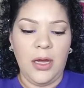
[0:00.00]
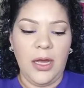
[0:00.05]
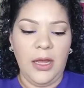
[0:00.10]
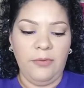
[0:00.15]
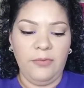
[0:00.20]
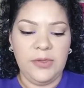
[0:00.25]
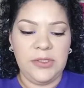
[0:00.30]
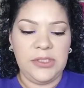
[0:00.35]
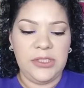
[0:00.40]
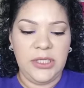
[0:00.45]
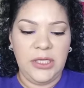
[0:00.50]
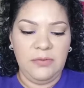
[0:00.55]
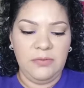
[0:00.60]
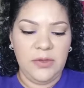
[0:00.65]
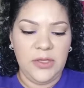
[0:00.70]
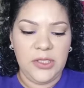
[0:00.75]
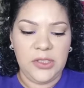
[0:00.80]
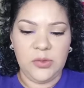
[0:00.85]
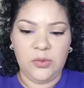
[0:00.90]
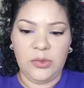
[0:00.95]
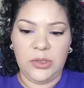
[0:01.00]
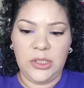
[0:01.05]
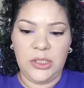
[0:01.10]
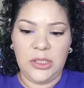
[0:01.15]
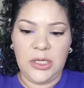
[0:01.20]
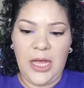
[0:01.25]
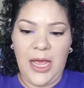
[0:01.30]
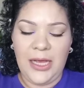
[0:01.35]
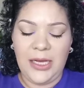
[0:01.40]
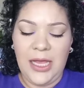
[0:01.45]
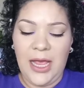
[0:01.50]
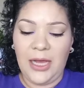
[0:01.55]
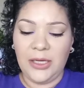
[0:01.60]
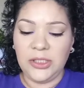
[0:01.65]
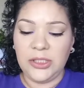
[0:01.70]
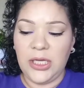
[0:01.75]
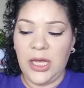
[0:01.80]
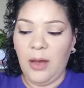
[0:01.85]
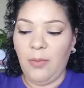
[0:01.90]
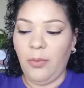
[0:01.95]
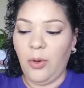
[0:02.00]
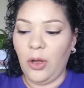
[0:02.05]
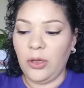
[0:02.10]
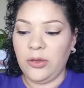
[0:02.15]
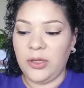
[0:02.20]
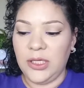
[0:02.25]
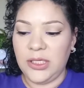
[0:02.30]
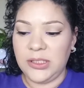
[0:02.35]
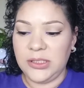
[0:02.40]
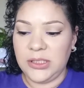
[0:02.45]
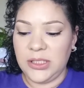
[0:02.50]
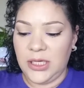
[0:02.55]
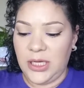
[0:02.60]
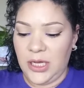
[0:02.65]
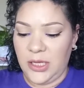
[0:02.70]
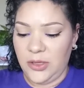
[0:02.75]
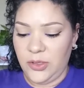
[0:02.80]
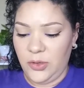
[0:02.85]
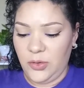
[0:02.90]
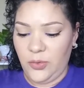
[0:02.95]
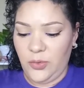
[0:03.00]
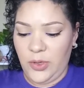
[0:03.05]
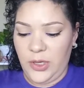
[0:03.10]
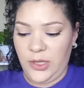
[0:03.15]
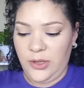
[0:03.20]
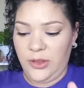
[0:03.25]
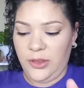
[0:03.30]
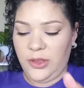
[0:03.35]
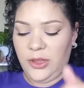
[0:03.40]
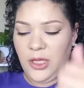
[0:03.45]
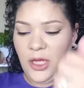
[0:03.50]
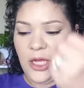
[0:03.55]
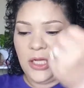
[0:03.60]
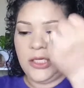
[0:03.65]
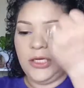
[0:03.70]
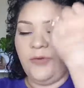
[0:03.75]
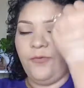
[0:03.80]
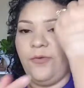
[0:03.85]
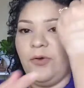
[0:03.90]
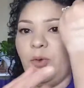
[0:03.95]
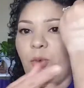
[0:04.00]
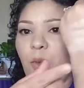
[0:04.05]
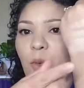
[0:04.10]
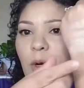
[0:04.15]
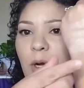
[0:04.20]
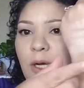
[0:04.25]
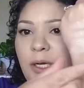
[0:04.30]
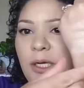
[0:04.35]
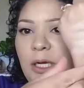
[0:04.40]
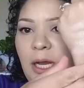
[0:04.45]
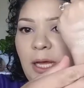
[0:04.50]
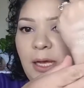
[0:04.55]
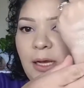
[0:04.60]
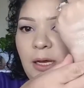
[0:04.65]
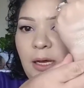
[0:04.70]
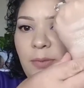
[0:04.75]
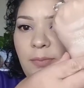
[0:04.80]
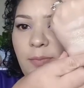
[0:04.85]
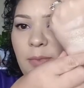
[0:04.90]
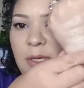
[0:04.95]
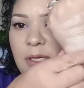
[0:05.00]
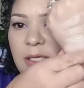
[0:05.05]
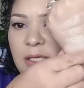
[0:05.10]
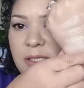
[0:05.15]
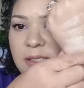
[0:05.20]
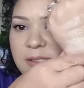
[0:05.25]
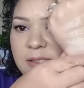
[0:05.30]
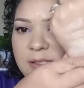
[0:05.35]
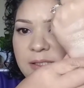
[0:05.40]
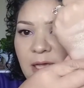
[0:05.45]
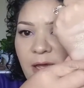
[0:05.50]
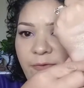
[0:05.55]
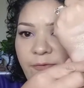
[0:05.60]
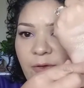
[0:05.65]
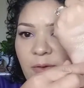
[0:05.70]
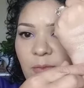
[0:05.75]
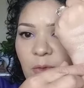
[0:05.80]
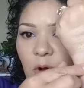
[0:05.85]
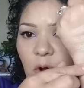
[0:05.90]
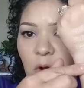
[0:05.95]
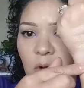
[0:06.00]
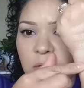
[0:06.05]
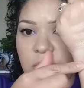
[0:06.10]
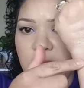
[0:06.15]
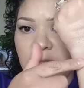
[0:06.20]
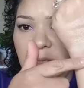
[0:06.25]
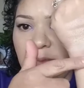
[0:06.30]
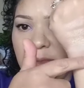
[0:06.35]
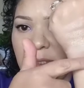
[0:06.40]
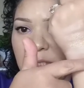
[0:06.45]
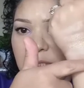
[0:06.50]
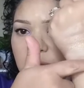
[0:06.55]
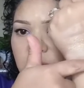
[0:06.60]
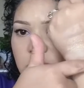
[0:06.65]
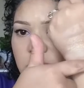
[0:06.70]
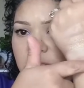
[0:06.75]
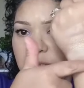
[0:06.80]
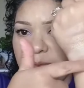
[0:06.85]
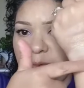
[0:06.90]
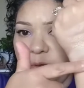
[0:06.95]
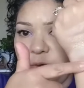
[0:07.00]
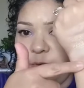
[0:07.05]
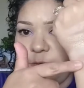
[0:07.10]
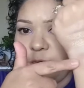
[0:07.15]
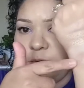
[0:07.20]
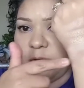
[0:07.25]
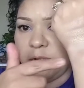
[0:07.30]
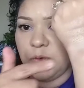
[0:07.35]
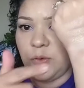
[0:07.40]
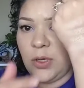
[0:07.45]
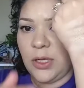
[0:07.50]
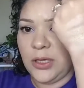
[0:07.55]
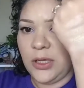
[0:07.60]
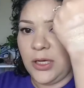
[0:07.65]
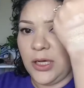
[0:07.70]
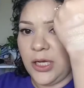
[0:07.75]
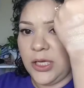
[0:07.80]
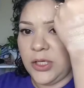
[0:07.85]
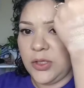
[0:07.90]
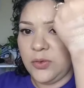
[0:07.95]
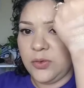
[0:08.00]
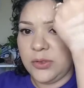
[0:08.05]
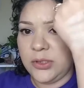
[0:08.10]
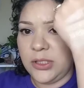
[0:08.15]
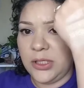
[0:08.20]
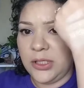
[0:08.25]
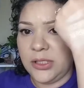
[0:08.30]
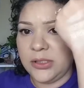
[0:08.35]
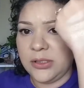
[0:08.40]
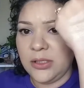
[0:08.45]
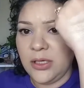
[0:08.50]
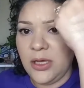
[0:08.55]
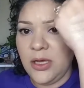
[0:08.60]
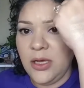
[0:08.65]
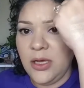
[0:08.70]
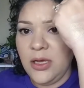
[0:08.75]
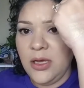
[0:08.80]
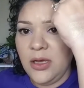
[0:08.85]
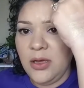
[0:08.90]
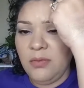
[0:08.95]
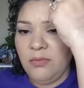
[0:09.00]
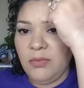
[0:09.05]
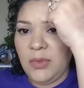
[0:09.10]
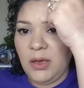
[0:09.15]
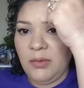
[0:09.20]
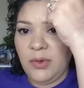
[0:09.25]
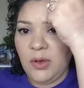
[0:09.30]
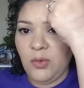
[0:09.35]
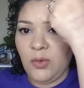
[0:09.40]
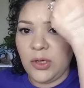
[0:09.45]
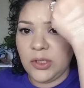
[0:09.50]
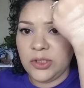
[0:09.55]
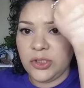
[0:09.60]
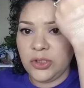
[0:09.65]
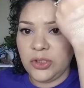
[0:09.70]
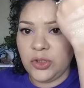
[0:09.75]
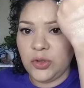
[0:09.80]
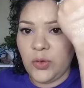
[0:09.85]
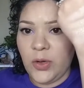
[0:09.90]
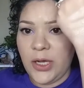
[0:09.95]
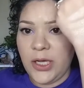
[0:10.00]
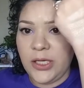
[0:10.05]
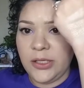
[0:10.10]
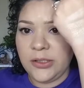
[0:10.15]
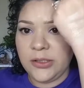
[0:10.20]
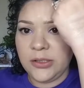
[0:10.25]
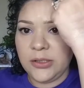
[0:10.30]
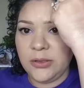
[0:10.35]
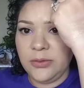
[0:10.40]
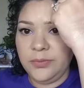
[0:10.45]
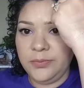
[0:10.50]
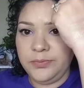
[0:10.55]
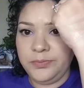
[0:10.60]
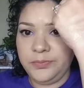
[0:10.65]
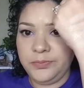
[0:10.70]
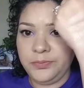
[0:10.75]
I received this one. Actually, I bought this together with a different one, like a mini set from Ulta, but this one is beautiful as well. I think I used this maybe once or twice.